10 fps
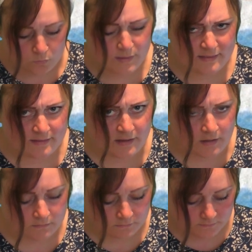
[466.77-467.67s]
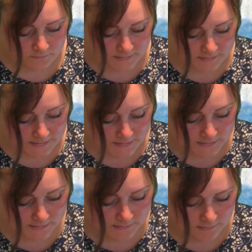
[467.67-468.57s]
Wait there, he said.
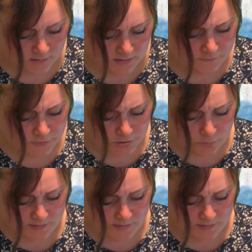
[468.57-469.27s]
I'll have to go